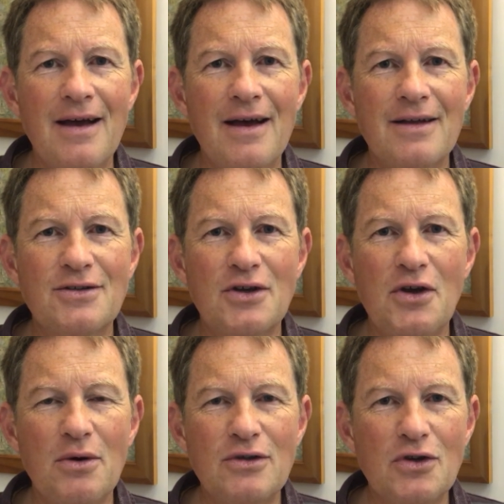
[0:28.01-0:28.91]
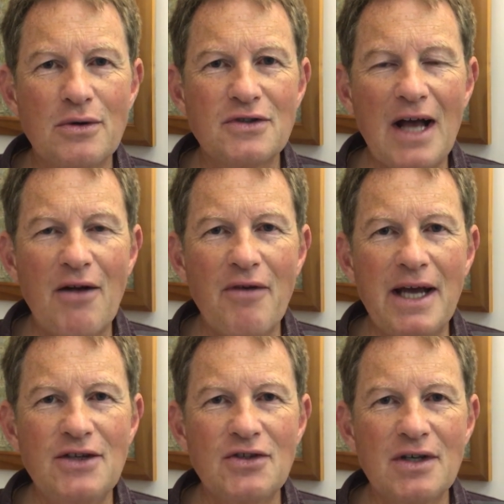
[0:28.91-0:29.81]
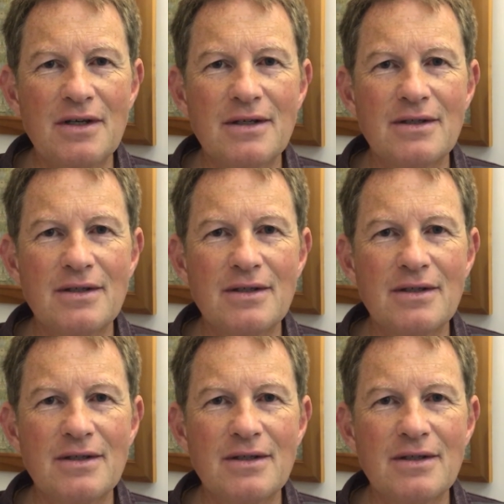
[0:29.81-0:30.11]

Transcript: Secured your salvation?